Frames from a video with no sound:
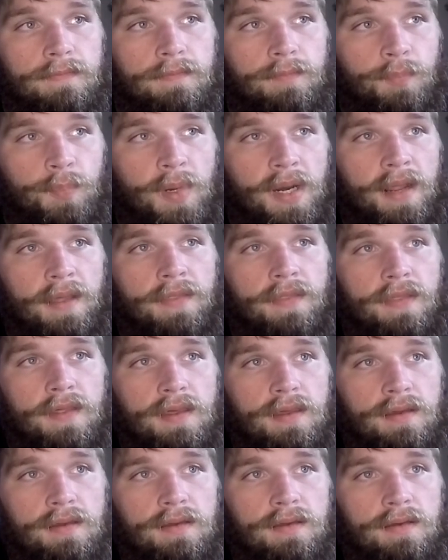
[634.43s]
But I
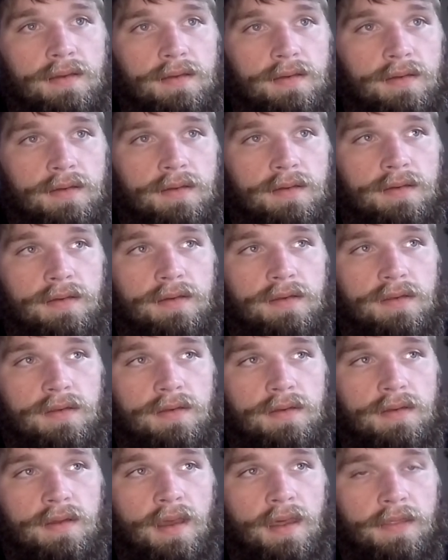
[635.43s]
think
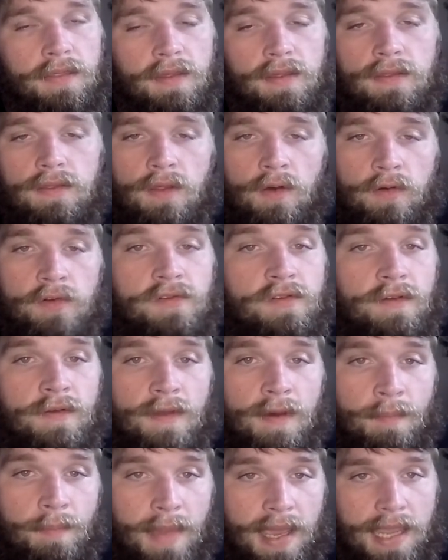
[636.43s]
those are
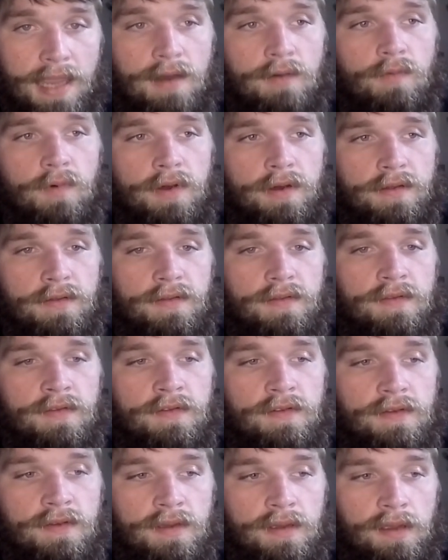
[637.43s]
the main
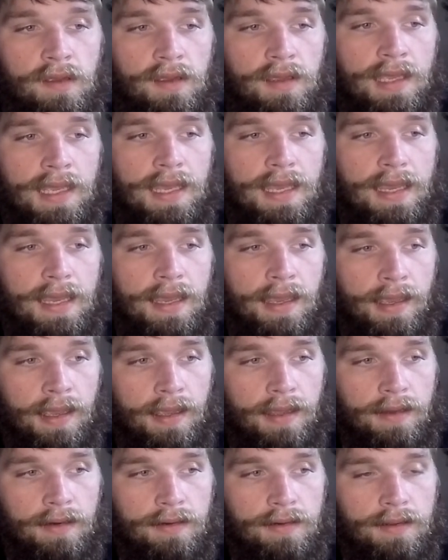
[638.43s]
ones,
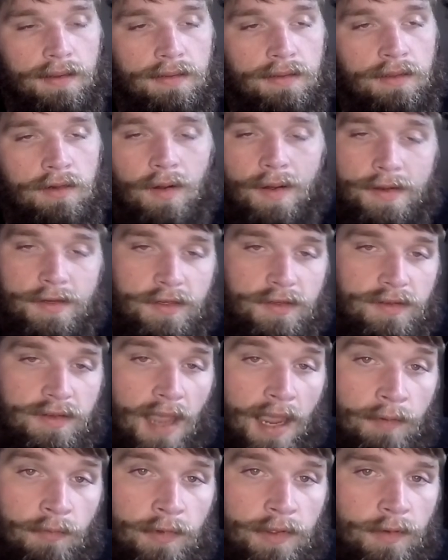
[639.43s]
and
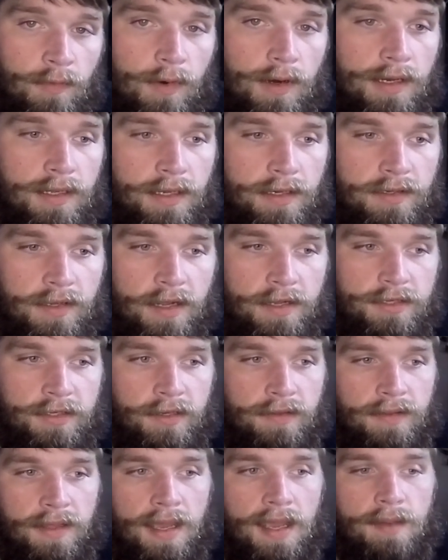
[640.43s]
I really wanted to touch
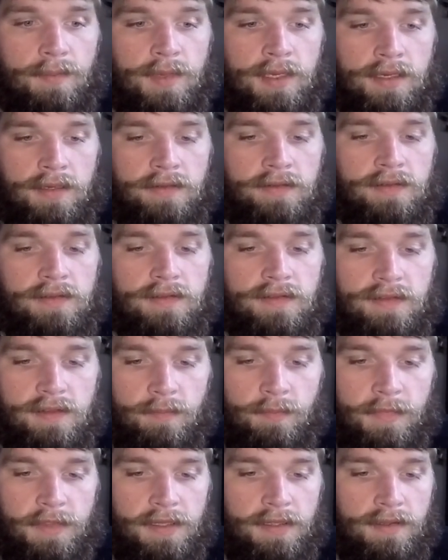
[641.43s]
on that because it's
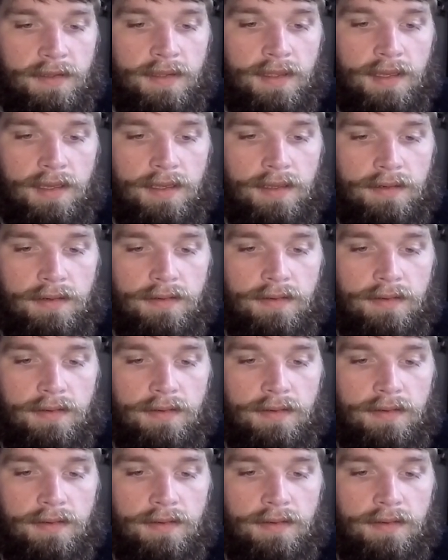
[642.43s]
something that